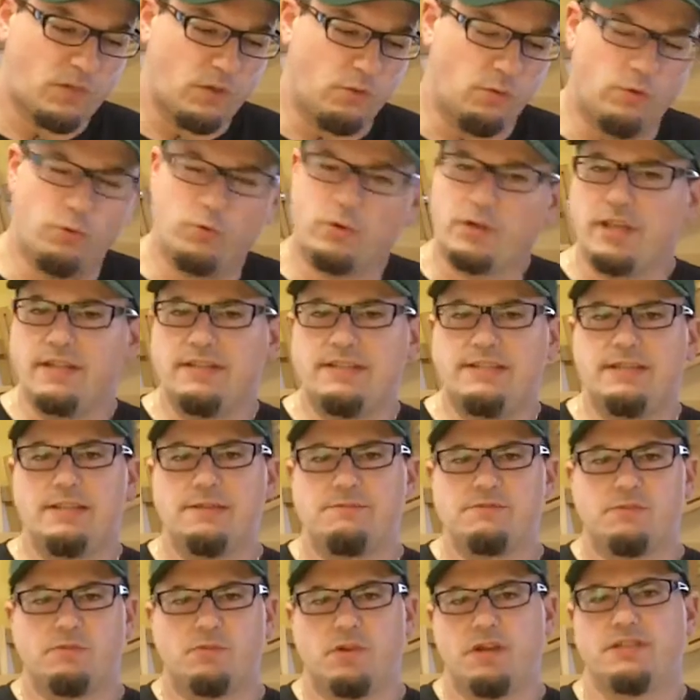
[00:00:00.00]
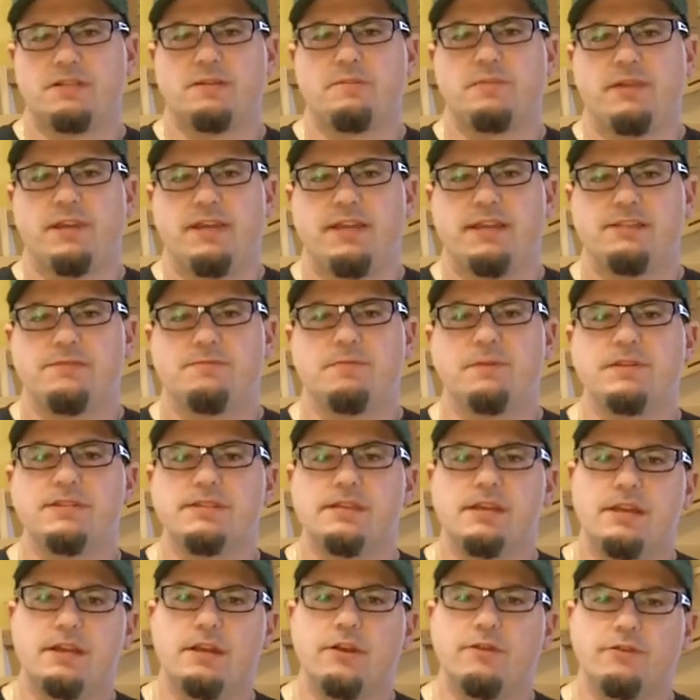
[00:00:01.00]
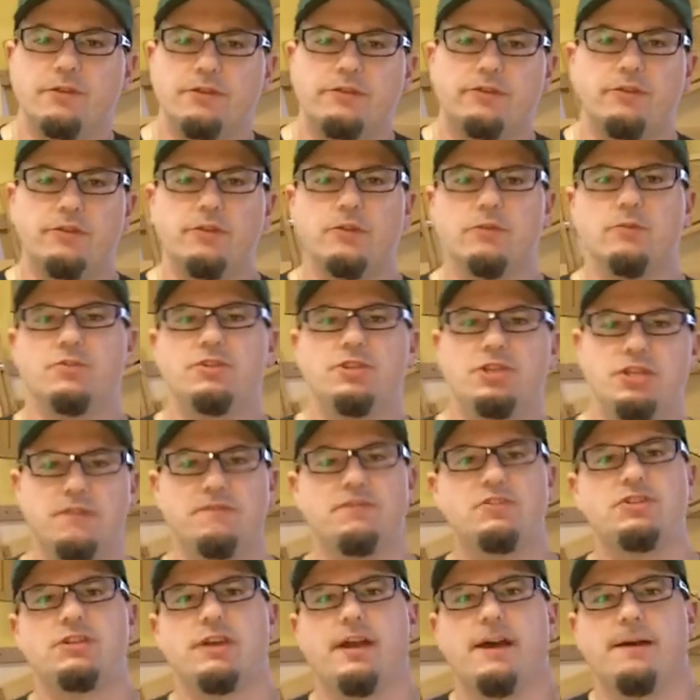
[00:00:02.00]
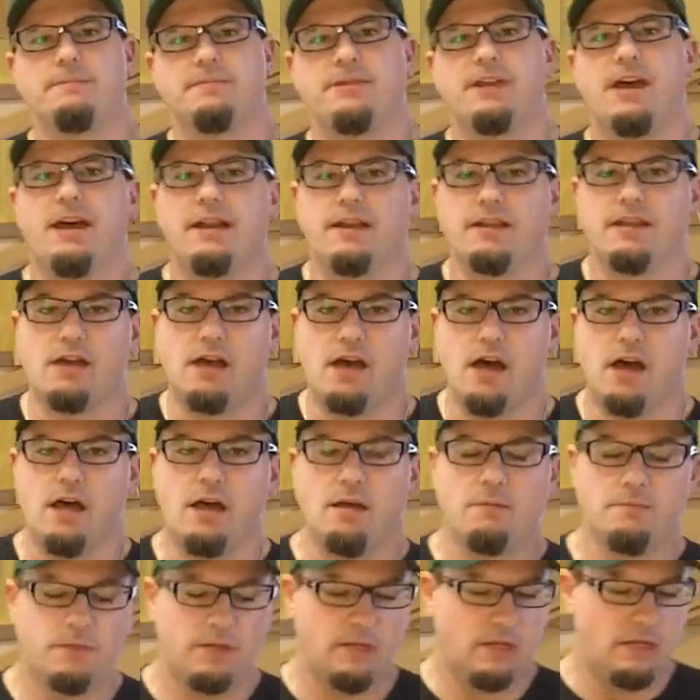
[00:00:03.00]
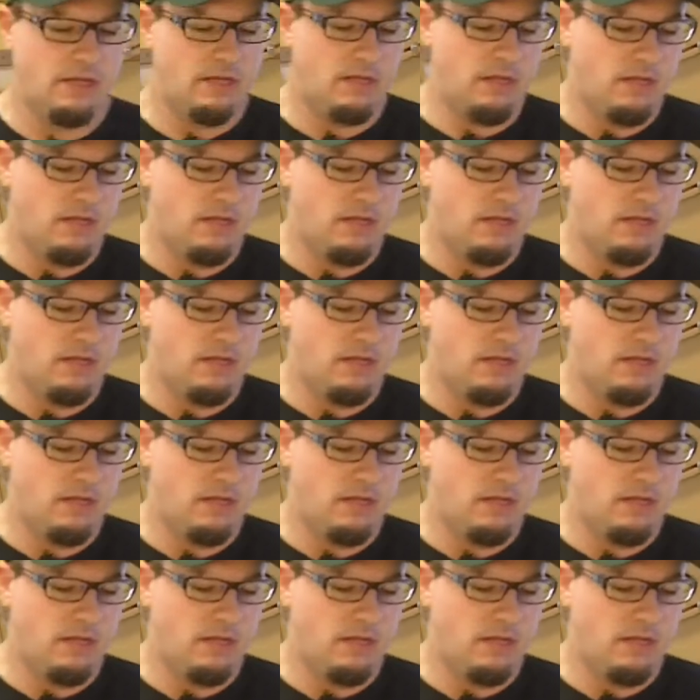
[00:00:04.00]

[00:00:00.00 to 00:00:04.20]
woodworking tips and project plans, please head over to chiefshop.com.